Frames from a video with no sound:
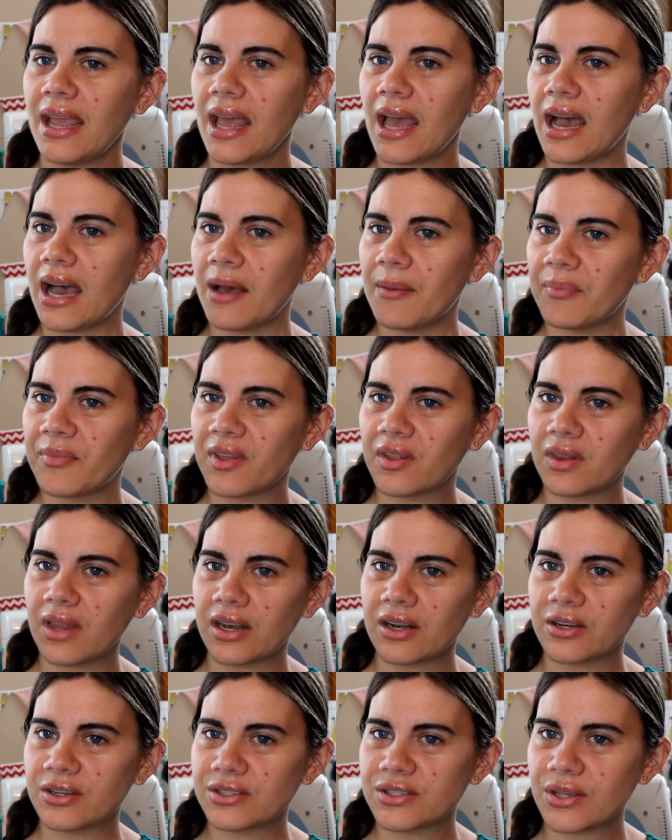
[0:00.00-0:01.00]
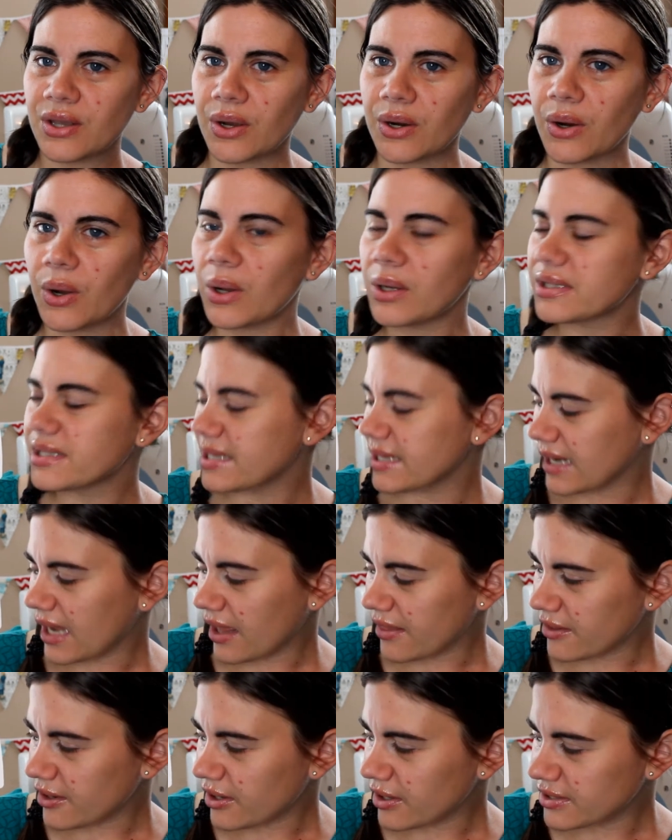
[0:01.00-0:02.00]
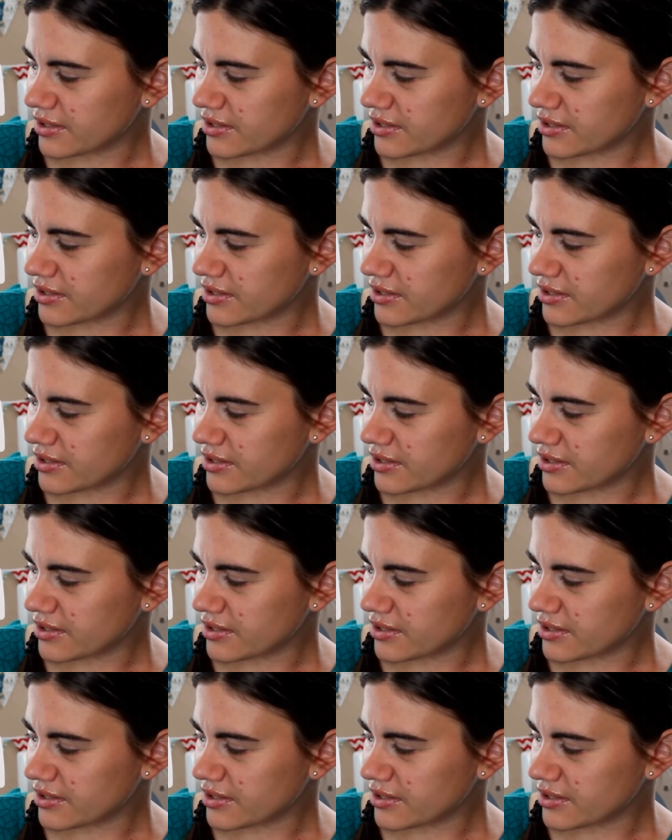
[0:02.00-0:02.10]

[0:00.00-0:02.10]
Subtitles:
the letters are all together,